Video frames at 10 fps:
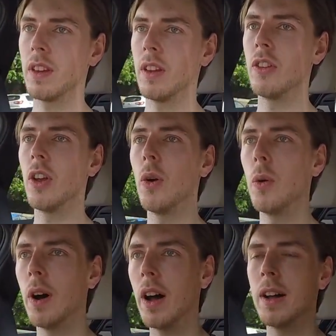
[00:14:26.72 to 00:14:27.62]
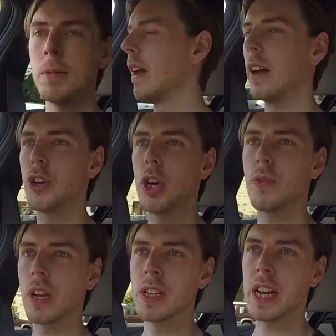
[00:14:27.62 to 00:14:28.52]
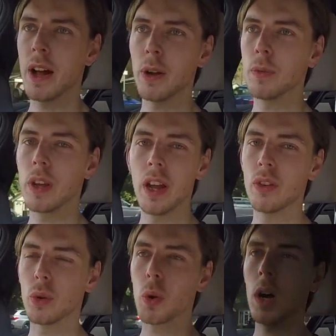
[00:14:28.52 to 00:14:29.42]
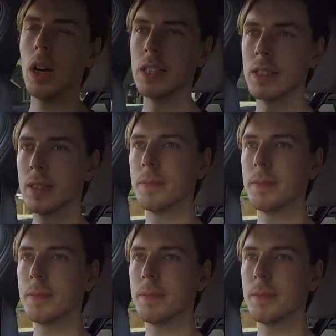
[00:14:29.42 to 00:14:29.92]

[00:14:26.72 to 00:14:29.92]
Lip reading: There's no shifting down of gears required.